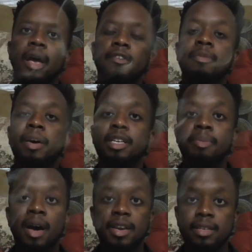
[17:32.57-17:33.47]
Everybody's
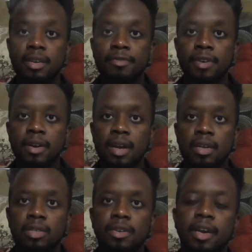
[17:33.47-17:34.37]
body is
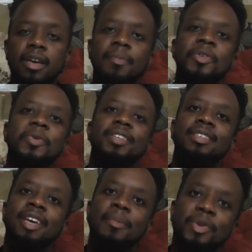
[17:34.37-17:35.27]
different. So you got to come to
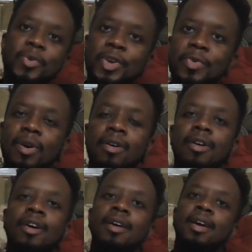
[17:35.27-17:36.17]
accept who you
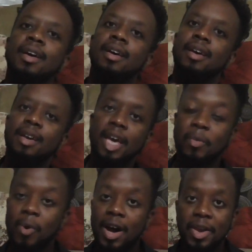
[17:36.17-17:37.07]
are
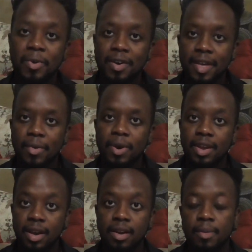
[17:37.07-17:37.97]
and why you are that way.
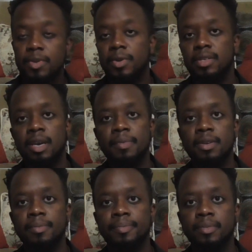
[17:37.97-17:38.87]
You got to come to accept it.